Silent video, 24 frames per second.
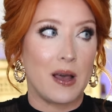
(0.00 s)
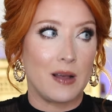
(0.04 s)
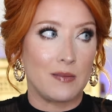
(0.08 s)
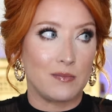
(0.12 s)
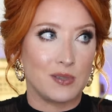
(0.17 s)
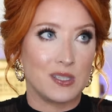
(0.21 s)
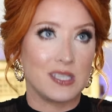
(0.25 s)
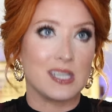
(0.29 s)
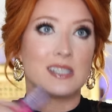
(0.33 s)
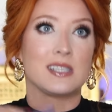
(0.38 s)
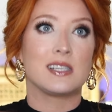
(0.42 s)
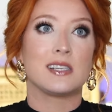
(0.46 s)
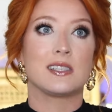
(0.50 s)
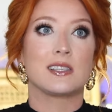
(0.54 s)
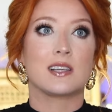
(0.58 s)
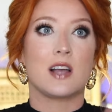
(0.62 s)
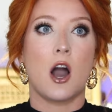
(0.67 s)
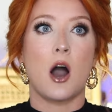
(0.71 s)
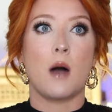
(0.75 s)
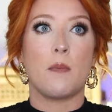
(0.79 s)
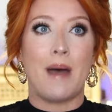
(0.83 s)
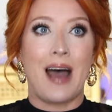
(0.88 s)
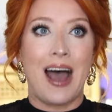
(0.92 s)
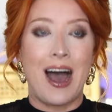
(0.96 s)
since it's
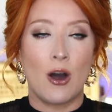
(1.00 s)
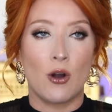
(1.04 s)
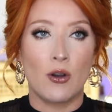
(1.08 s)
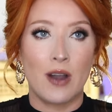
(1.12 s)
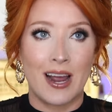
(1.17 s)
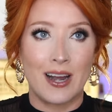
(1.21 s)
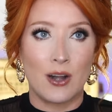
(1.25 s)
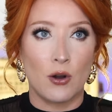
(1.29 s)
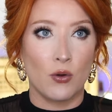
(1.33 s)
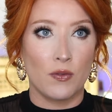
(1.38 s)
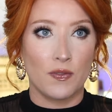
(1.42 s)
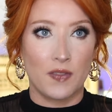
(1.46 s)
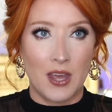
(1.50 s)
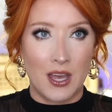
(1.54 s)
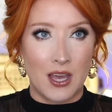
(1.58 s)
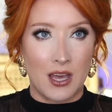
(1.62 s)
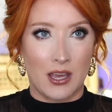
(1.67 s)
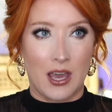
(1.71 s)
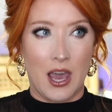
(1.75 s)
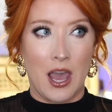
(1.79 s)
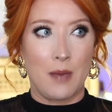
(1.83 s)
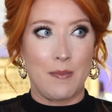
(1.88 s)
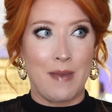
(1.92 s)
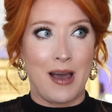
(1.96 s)
come out, I don't think it
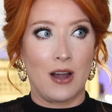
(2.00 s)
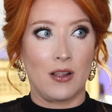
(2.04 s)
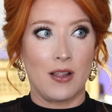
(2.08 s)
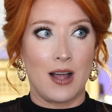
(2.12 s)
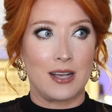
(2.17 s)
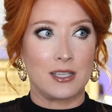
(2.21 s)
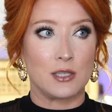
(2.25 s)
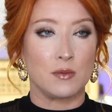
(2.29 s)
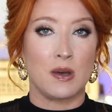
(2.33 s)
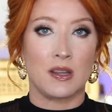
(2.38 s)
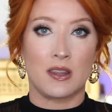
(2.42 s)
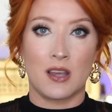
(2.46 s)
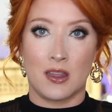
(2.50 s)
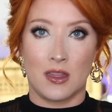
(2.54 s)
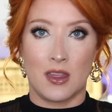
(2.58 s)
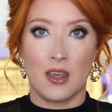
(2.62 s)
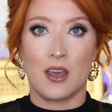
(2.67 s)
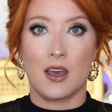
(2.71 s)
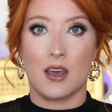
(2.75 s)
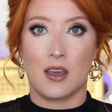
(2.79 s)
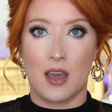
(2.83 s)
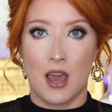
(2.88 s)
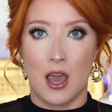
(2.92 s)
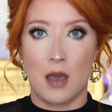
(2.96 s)
came out last month. I think
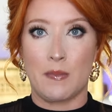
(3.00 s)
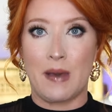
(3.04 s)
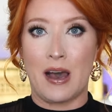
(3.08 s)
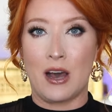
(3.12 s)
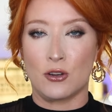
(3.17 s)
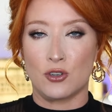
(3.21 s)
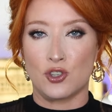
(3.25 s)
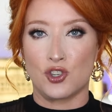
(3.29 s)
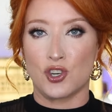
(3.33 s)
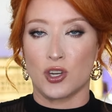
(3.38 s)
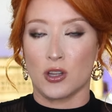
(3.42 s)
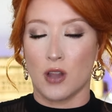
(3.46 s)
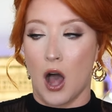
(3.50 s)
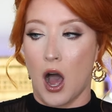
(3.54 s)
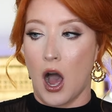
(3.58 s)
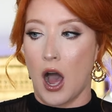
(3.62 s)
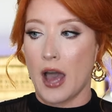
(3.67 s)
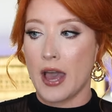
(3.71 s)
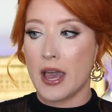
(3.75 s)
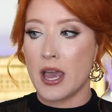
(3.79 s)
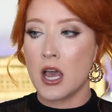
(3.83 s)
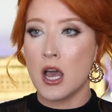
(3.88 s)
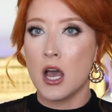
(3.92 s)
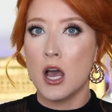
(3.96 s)
it came out in
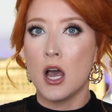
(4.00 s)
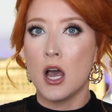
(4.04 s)
July.